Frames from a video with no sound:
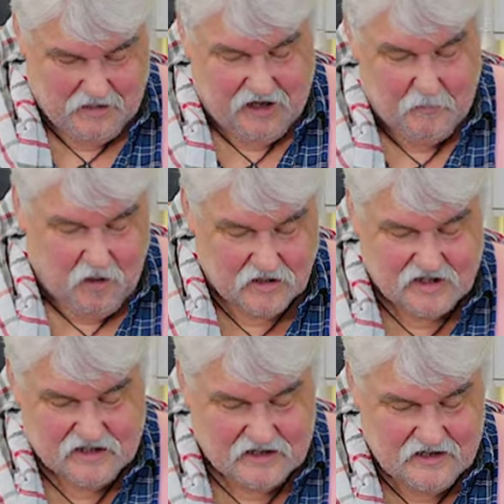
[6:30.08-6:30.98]
but I want
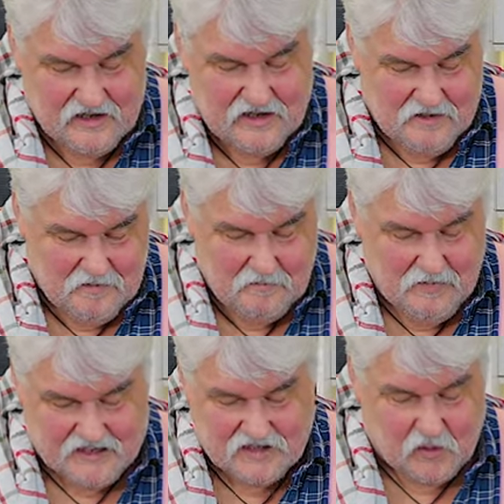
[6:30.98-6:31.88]
it
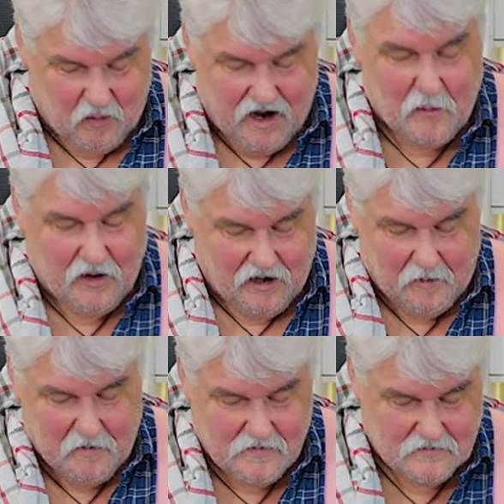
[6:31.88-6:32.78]
mixed quite well.